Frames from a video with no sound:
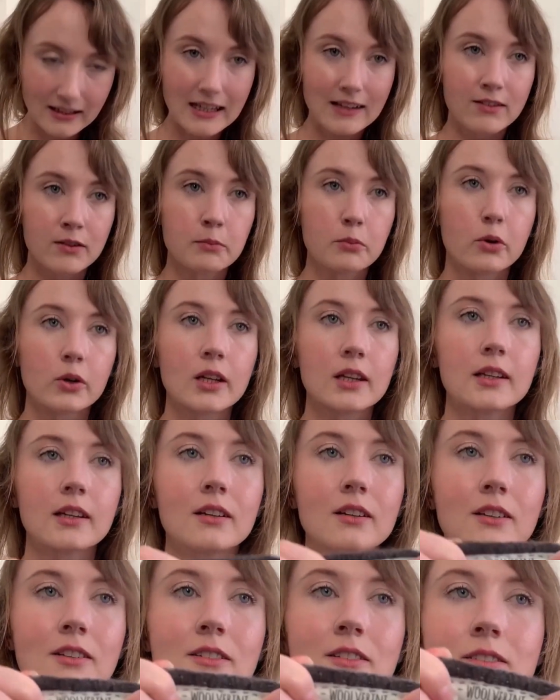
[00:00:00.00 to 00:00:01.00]
Even put a
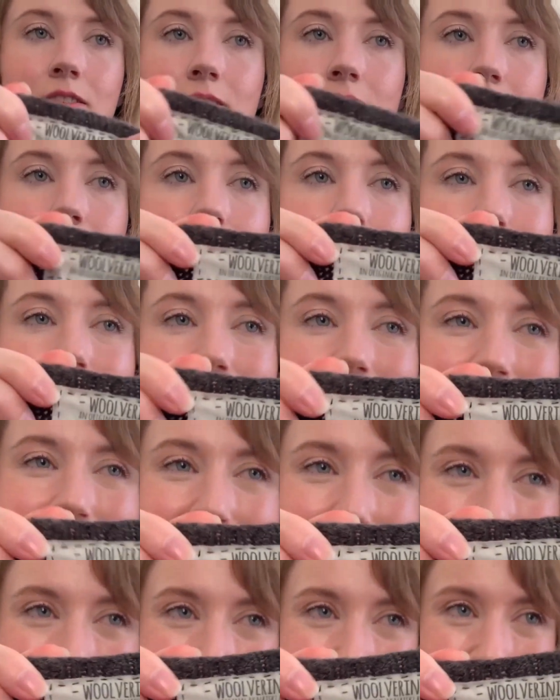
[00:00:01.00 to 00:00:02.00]
little
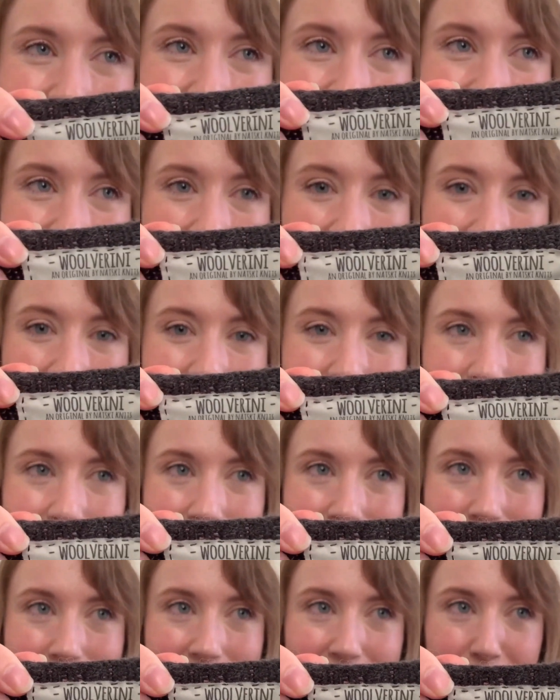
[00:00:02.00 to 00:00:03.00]
tag
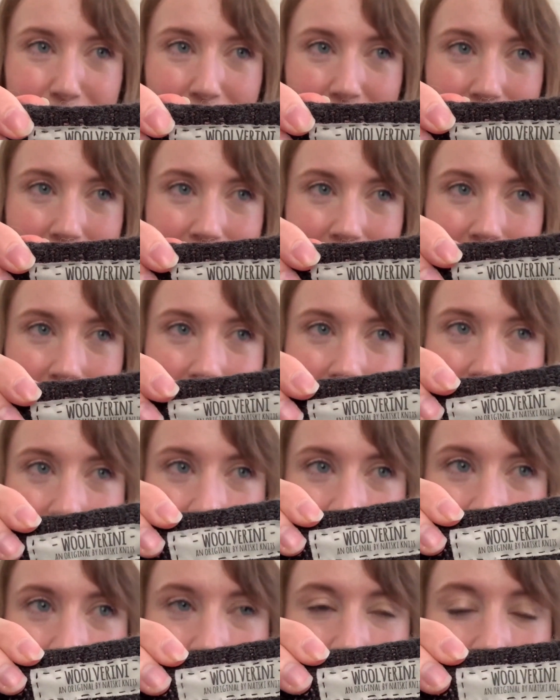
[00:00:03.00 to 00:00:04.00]
of mine in
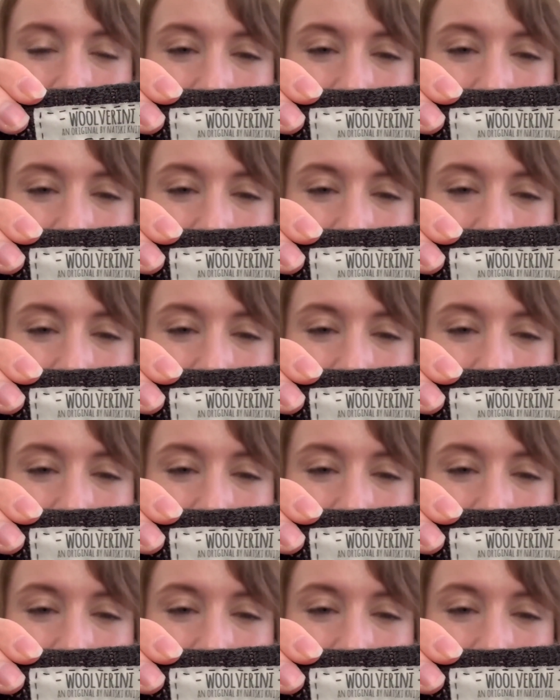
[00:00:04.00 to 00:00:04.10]
here.